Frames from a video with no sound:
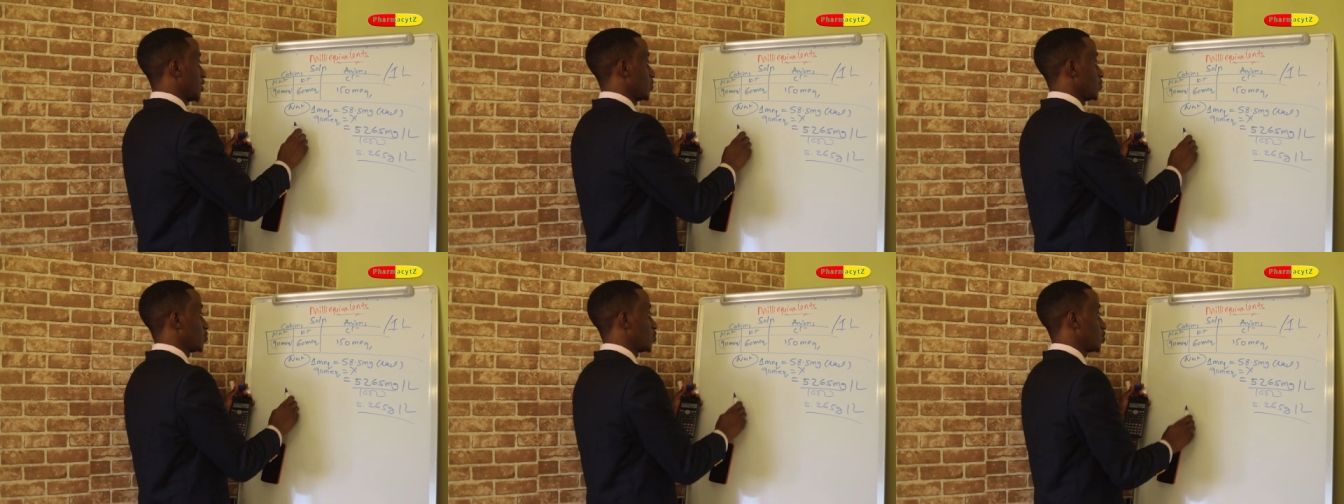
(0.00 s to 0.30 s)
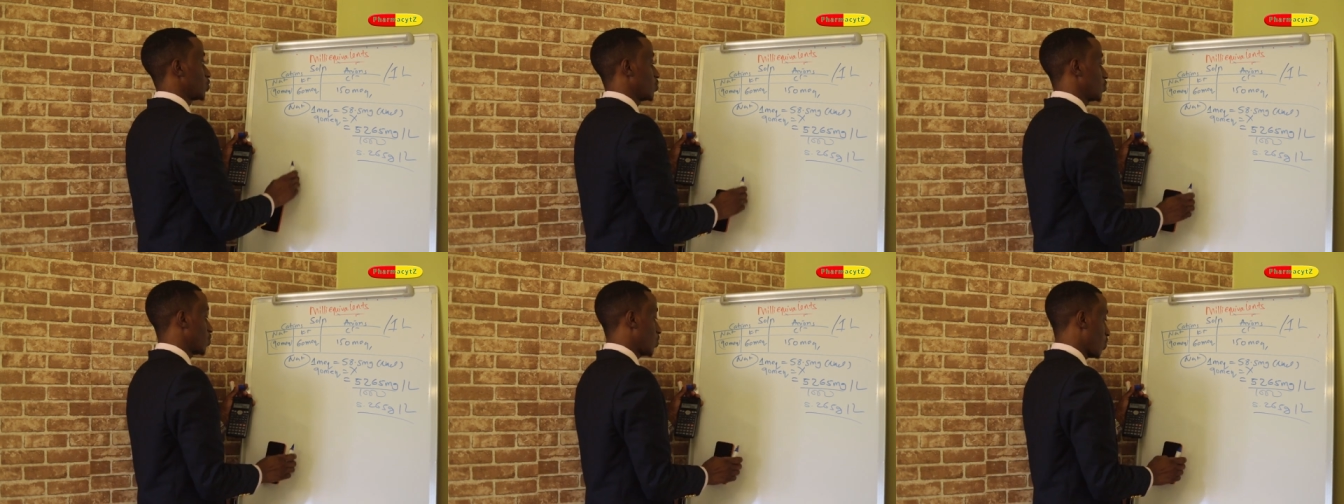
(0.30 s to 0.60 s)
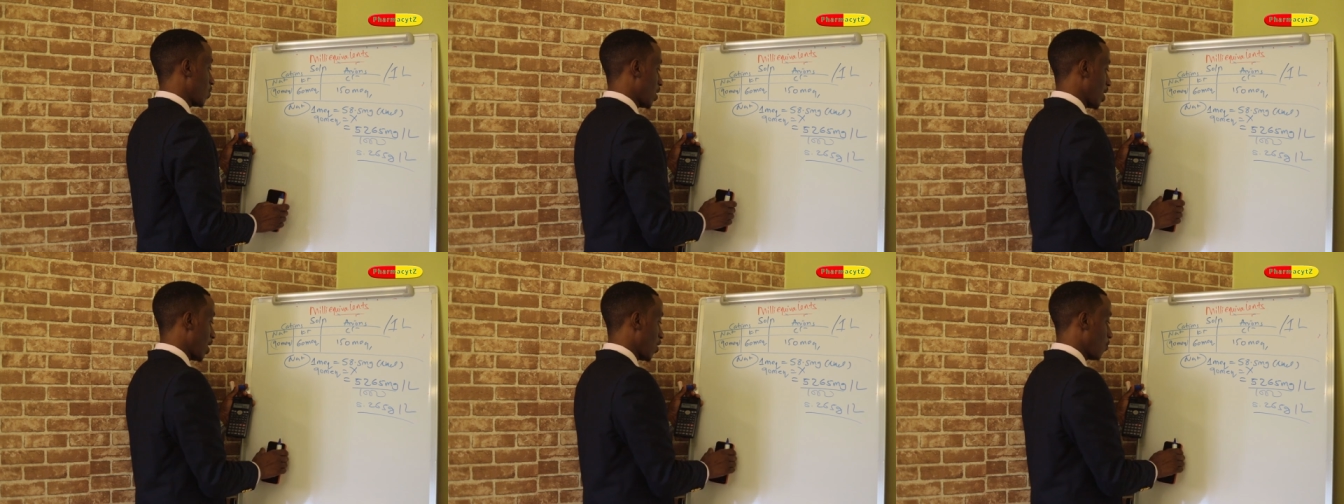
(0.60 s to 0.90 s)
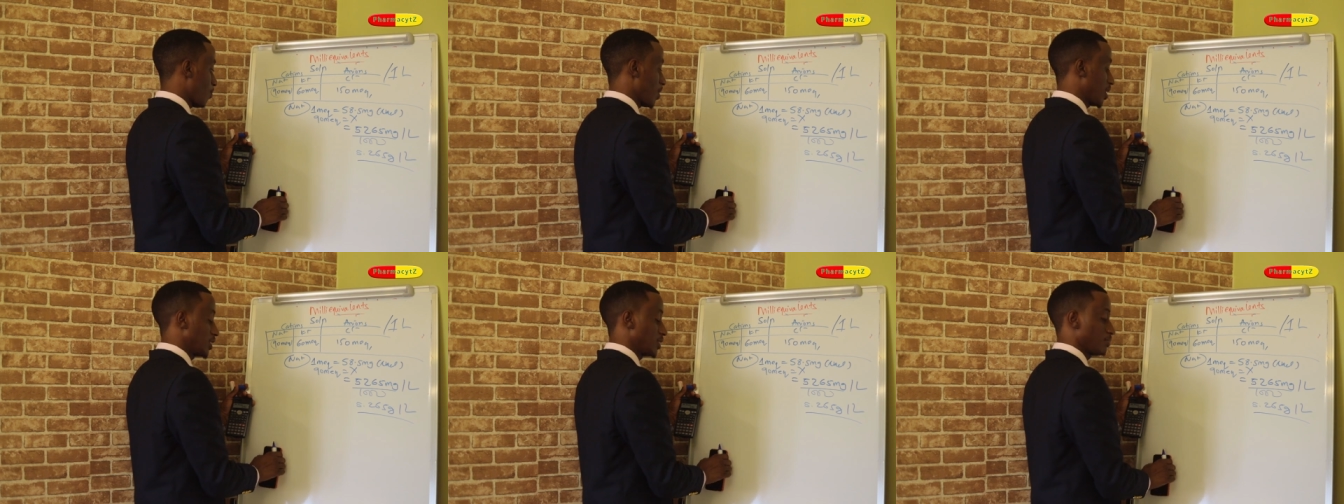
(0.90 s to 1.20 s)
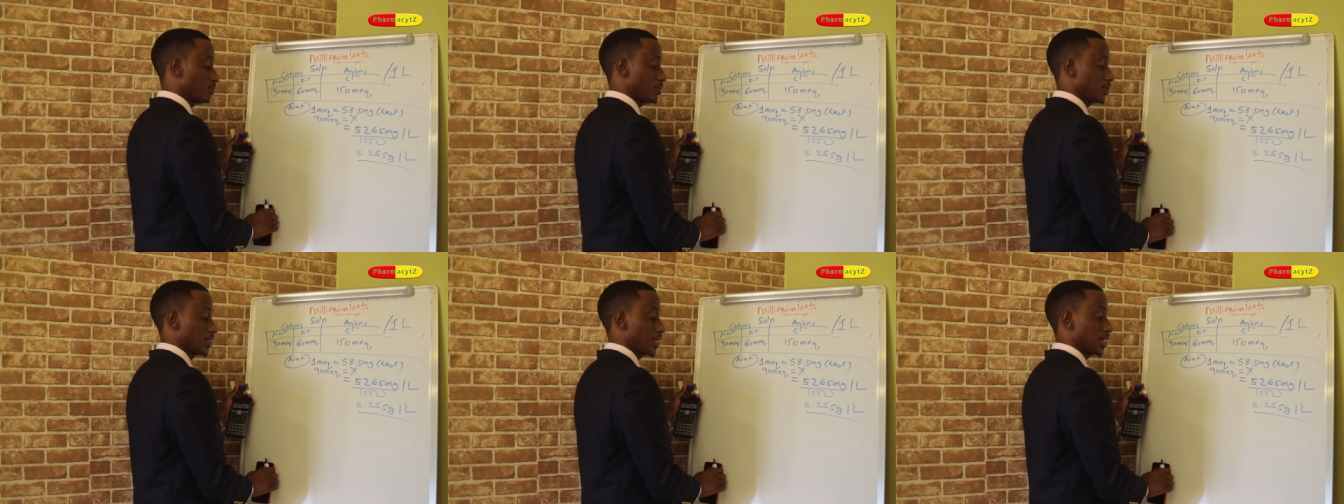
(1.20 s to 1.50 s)
You should know how
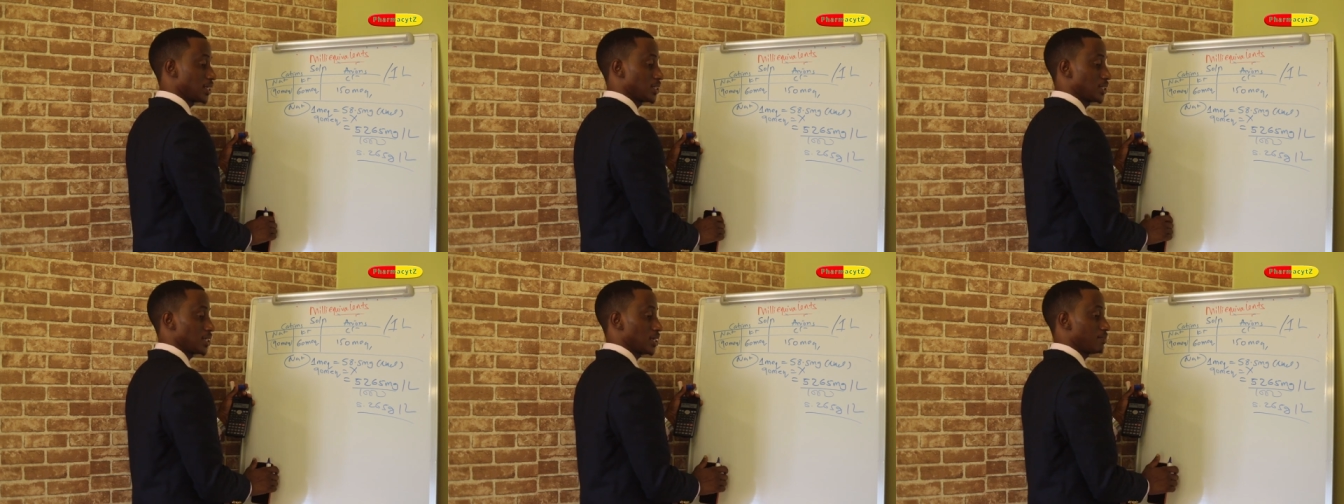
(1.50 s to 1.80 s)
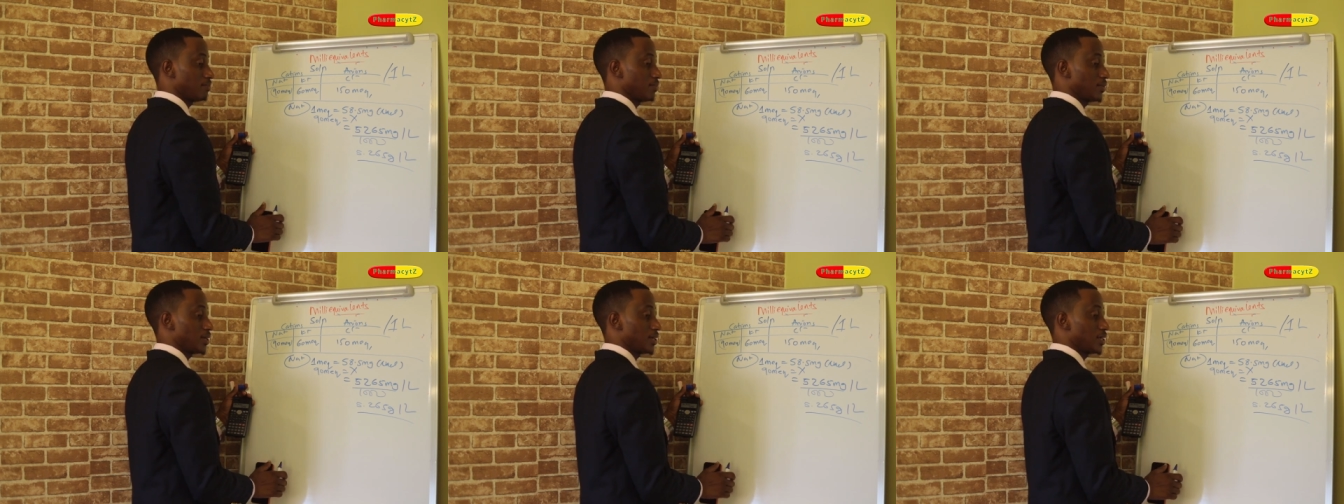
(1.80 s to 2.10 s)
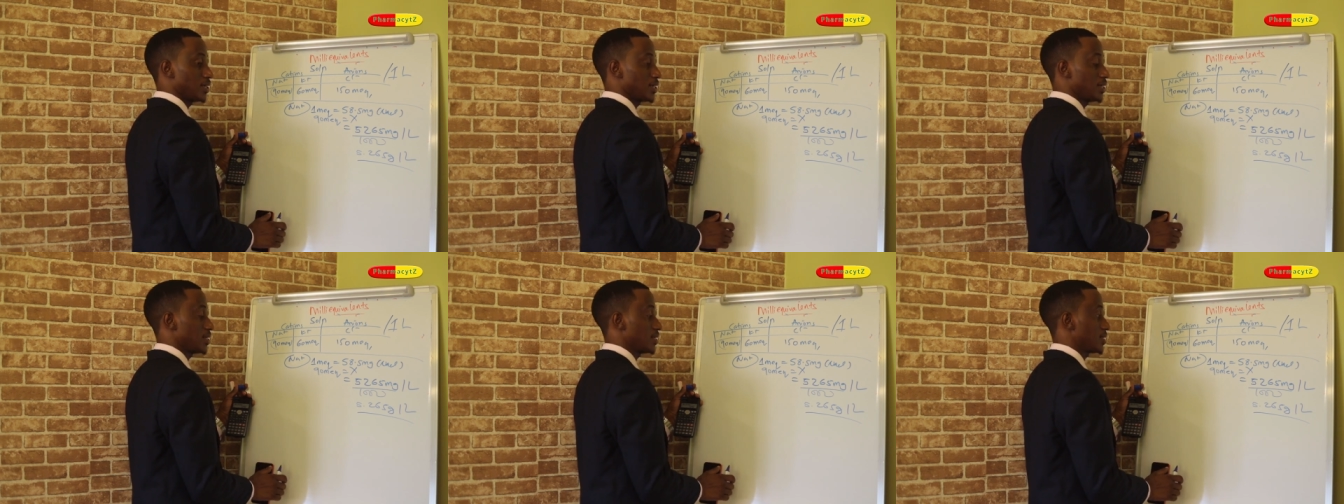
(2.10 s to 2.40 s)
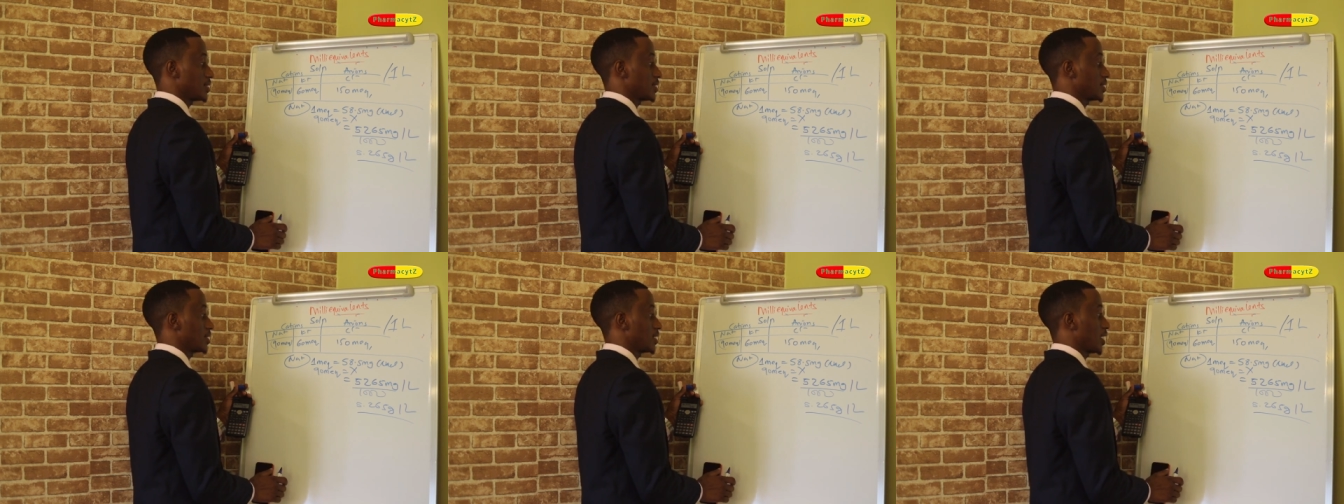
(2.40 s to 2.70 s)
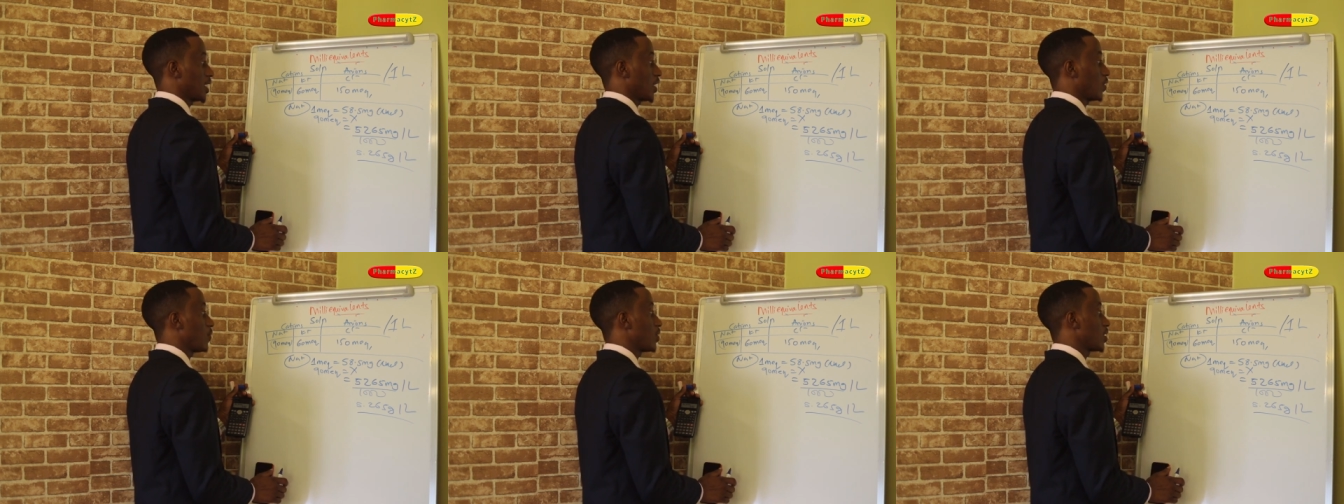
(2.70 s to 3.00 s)
much potassium is
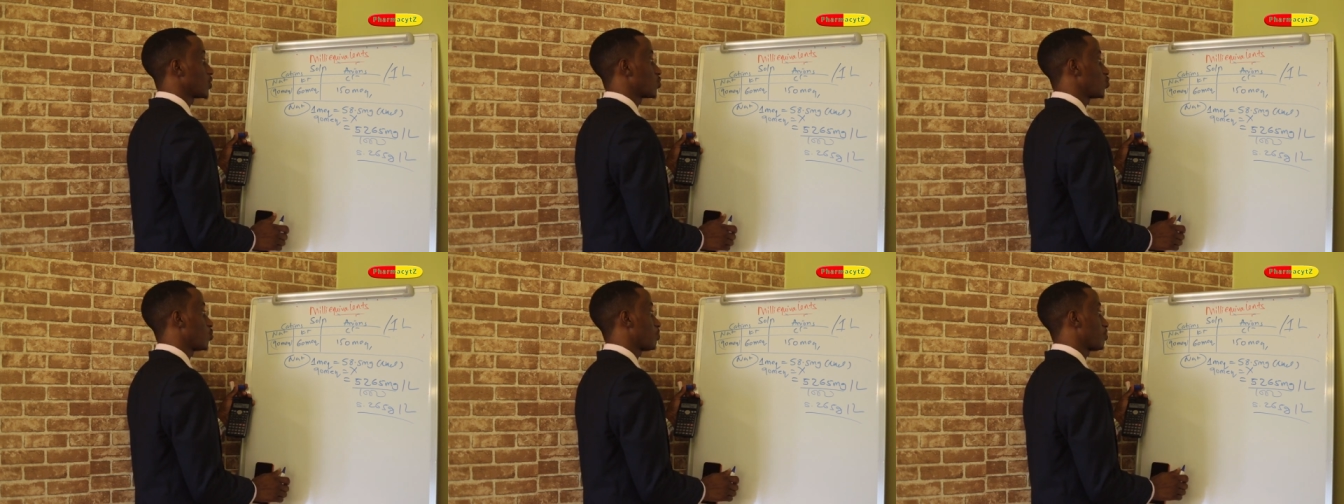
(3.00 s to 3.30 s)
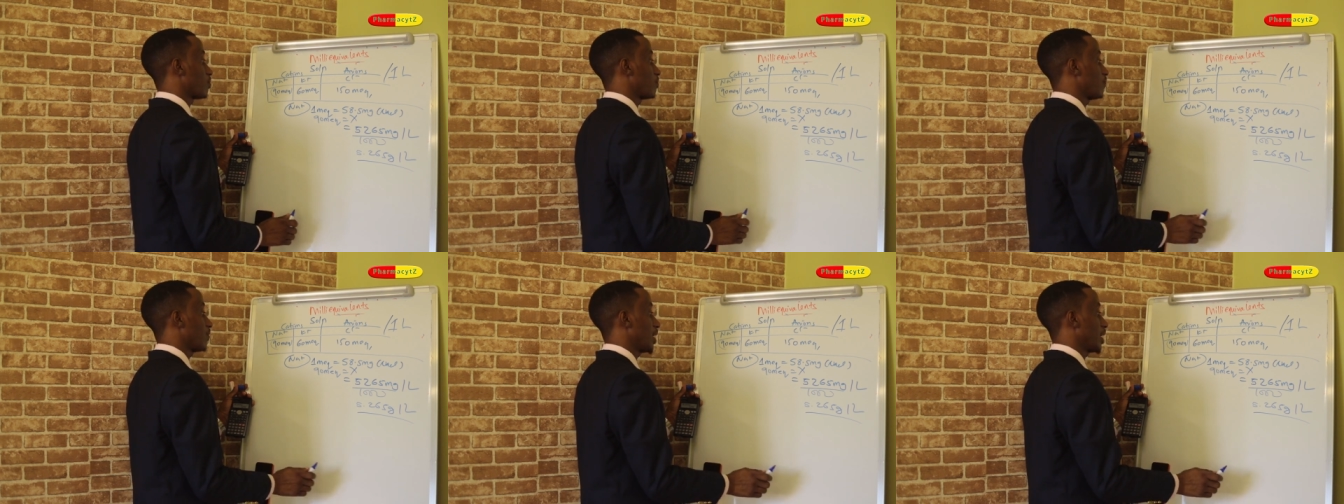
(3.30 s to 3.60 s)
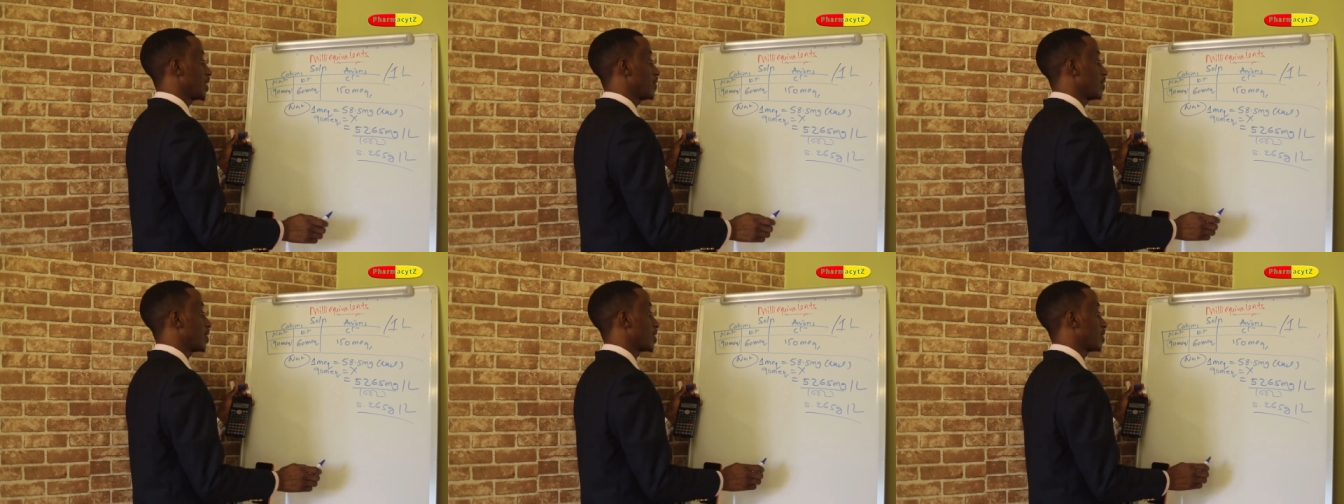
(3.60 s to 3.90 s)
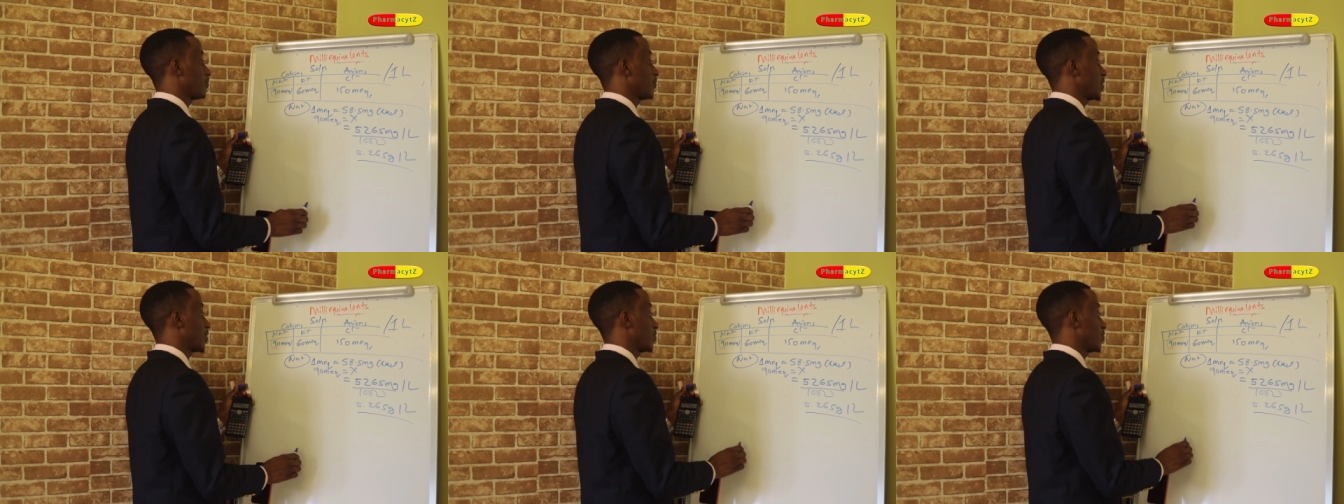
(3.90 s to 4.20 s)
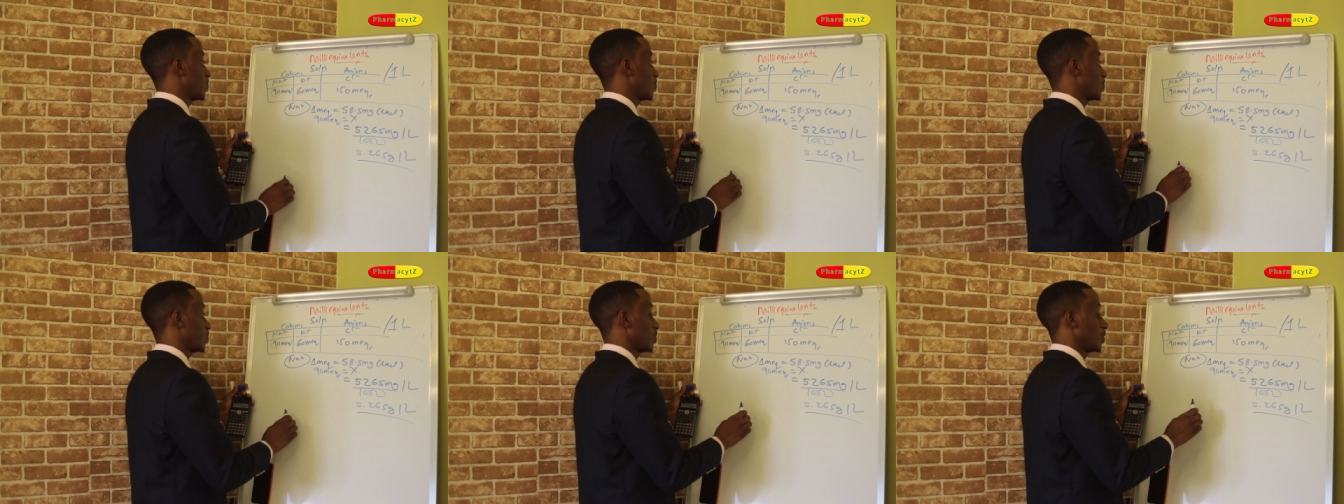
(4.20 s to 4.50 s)
going to provide 1
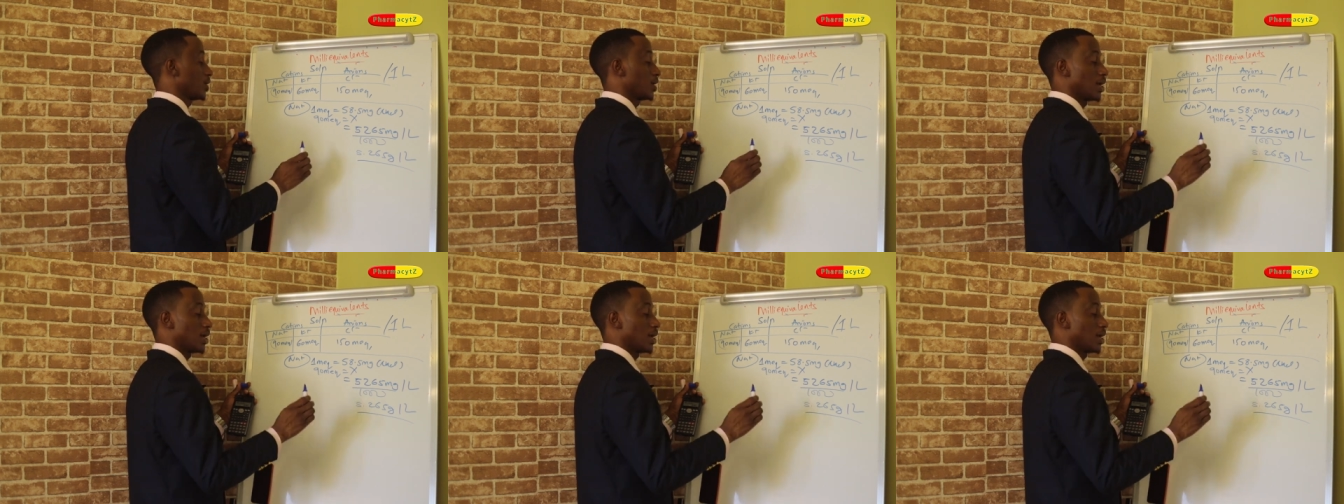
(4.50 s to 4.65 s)
MEQ.